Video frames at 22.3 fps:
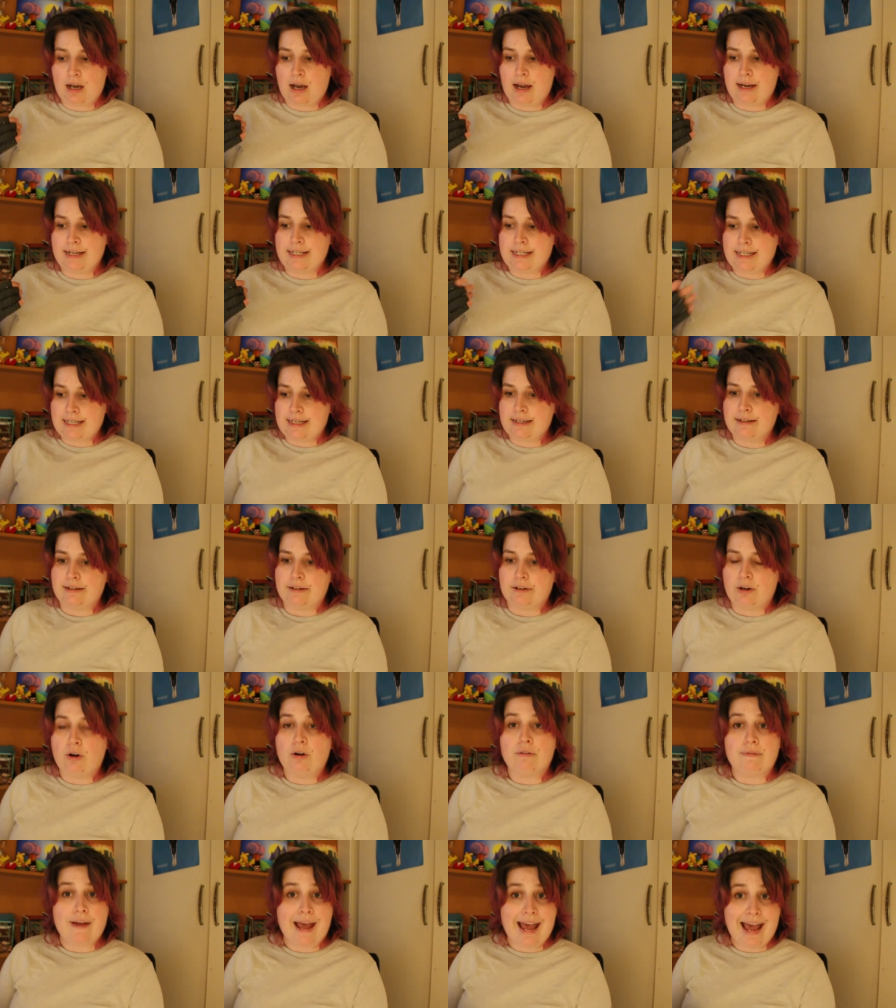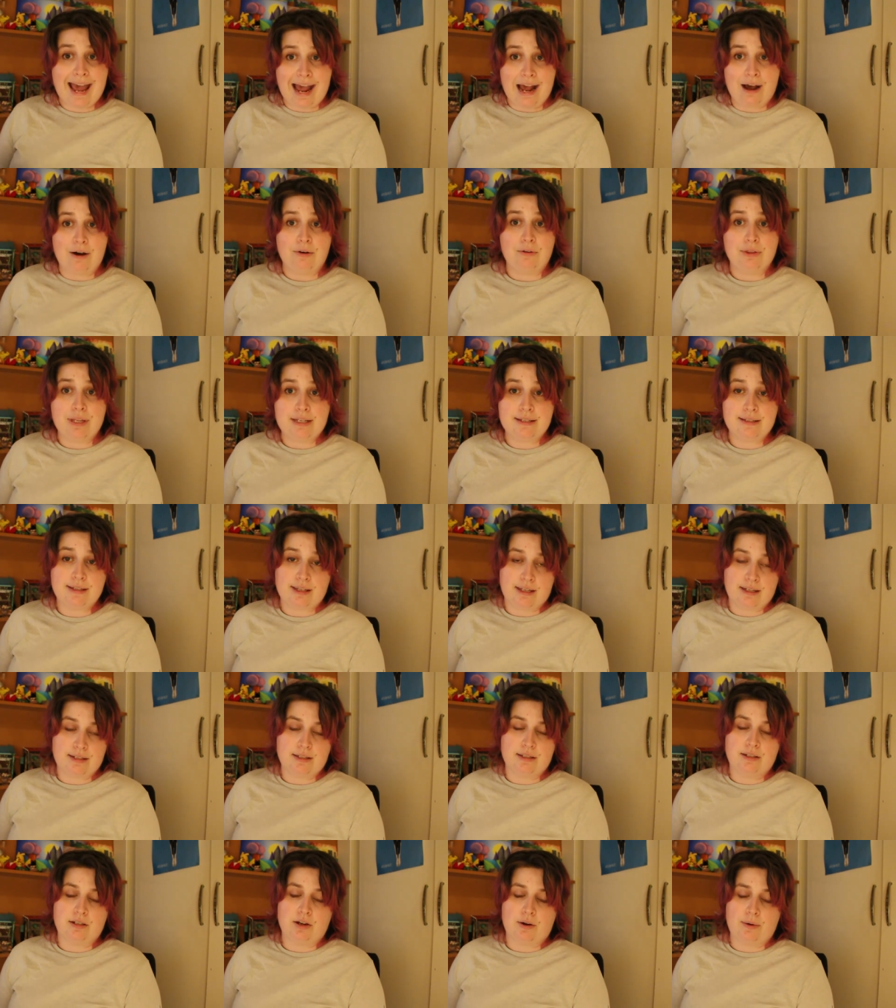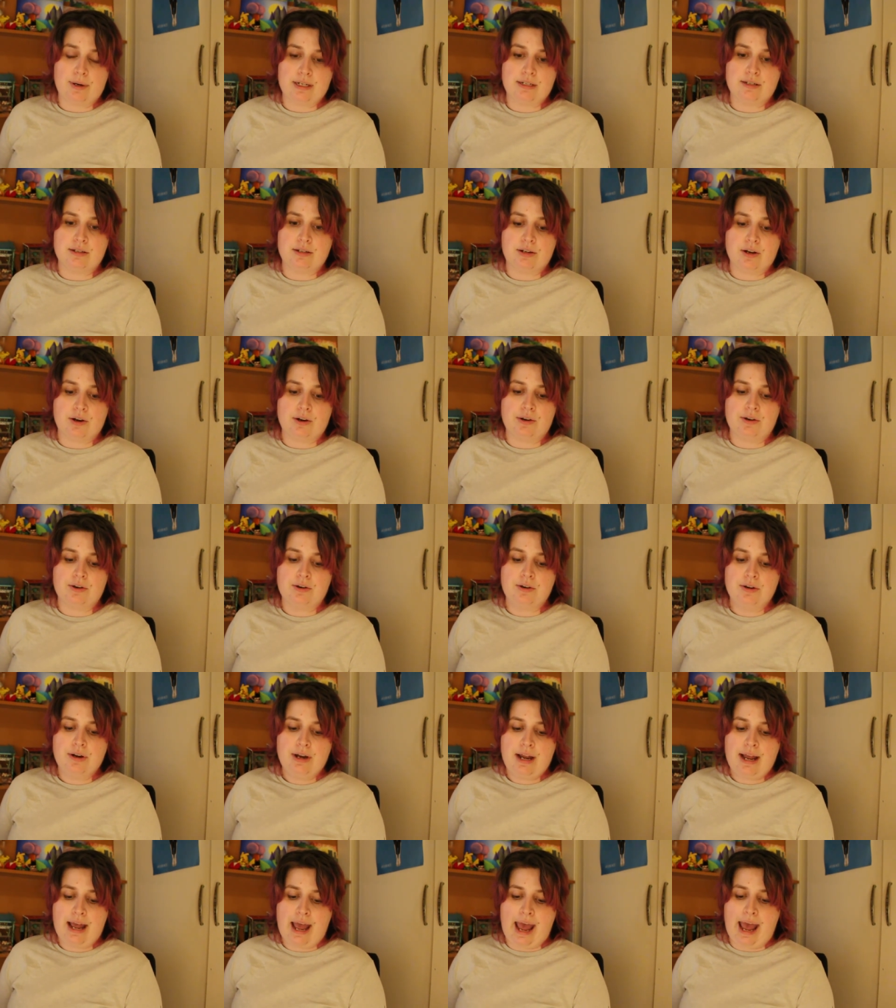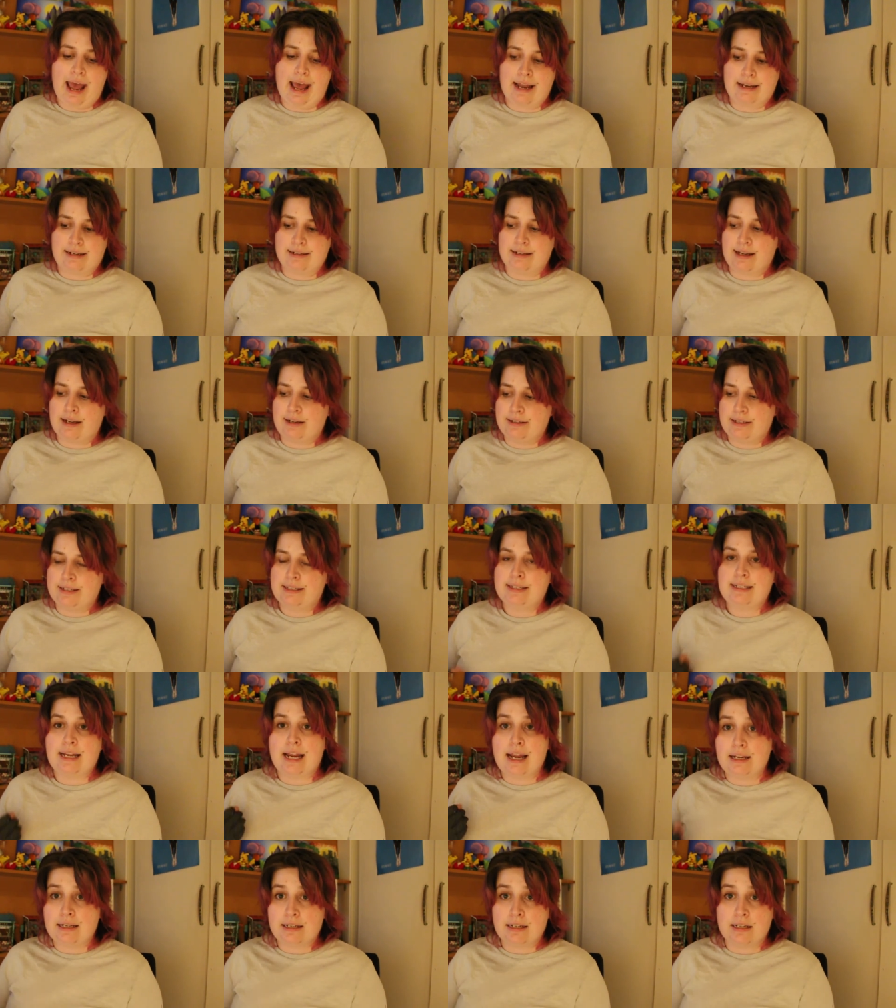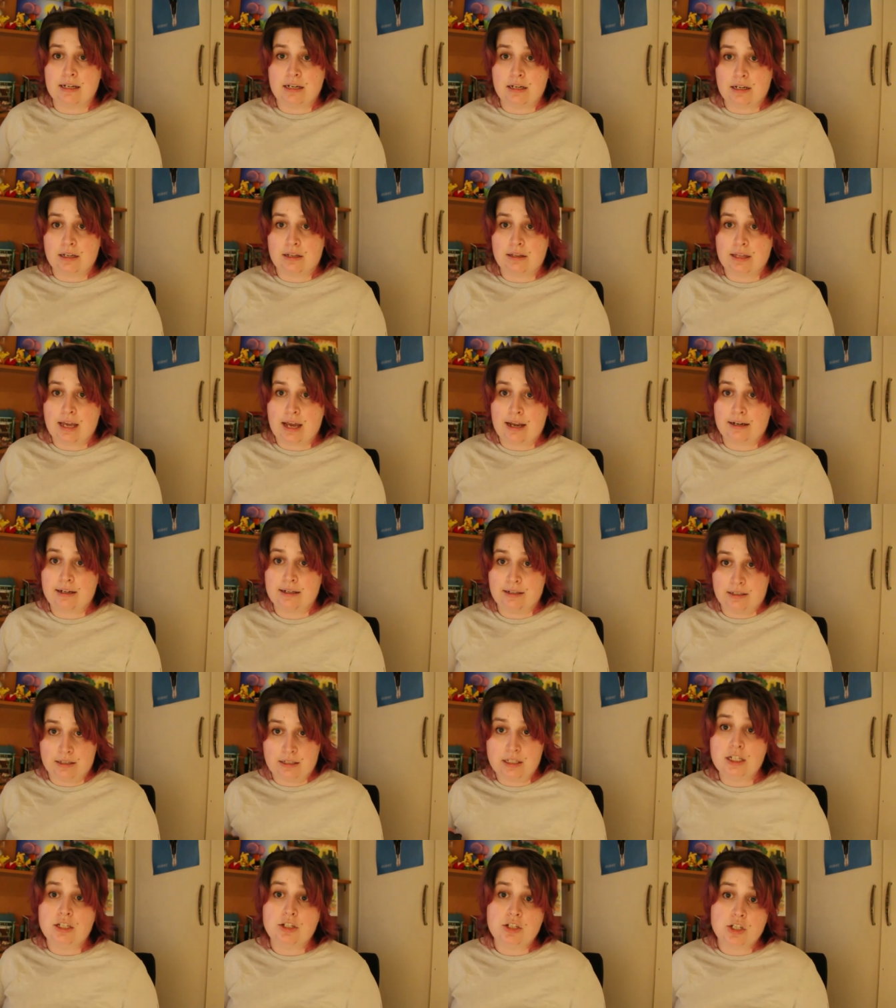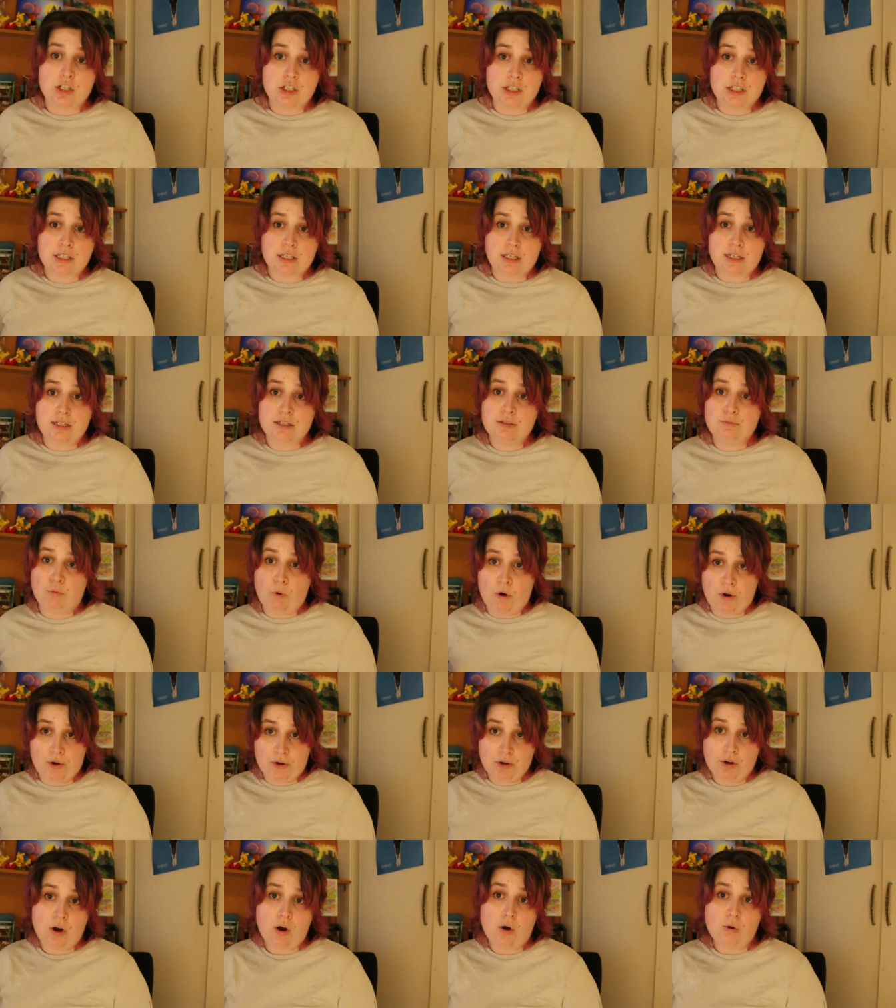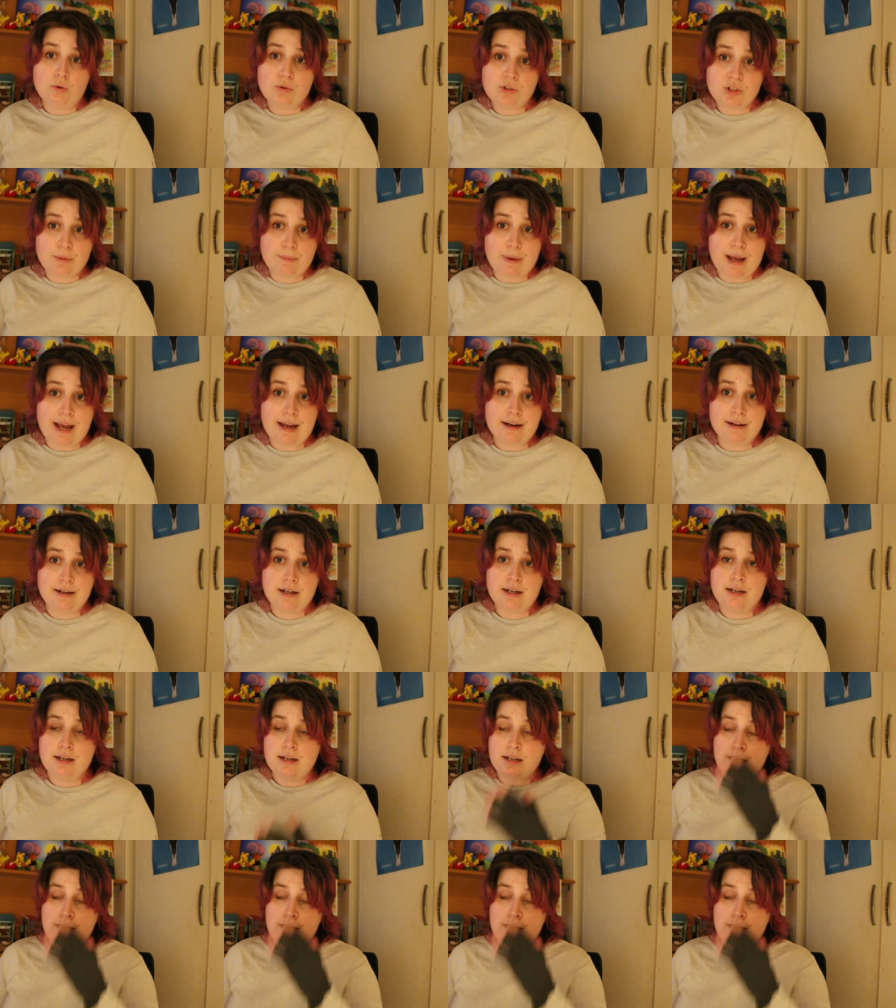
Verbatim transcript: idea of how these things are going to go and understanding that contingencies won't hold you back